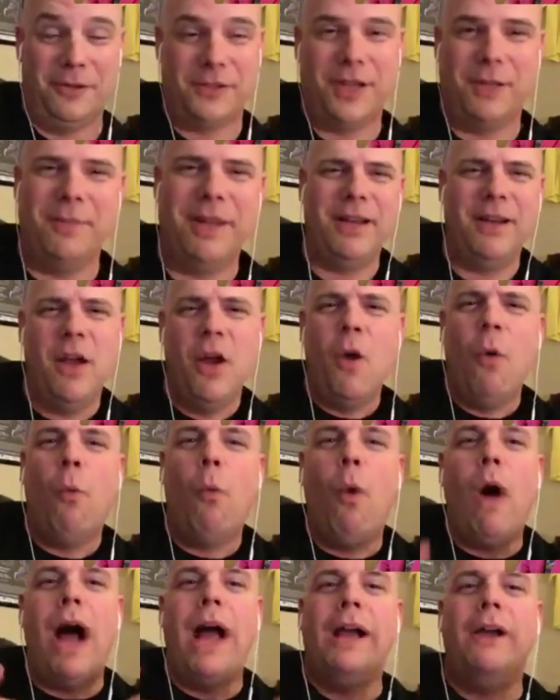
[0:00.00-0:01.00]
I mean,
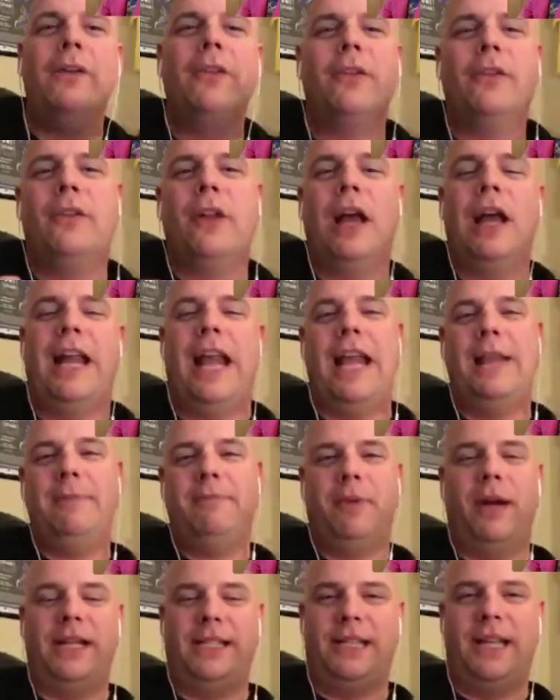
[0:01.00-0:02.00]
why are there not
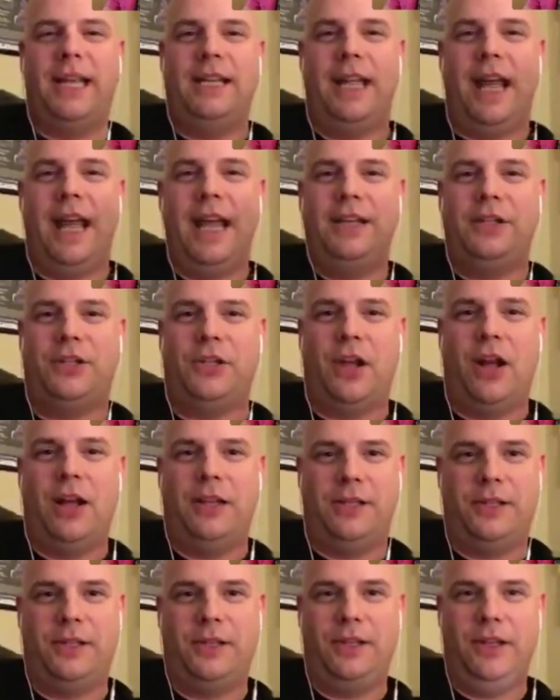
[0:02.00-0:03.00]
8x10
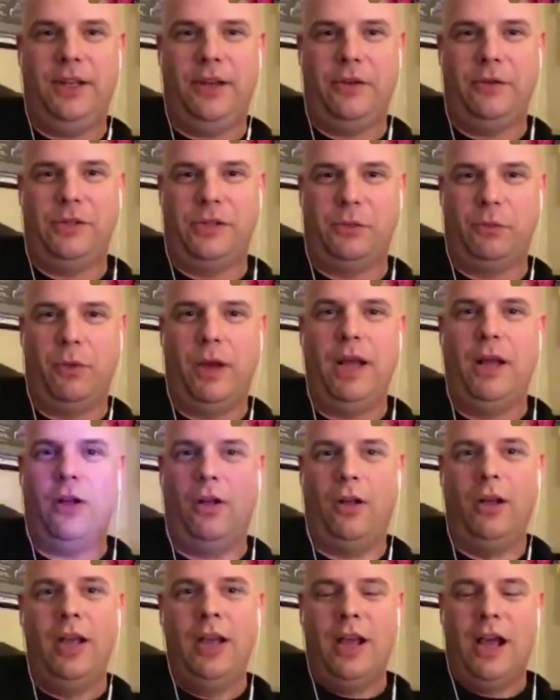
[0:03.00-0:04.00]
headshots? You know, as well.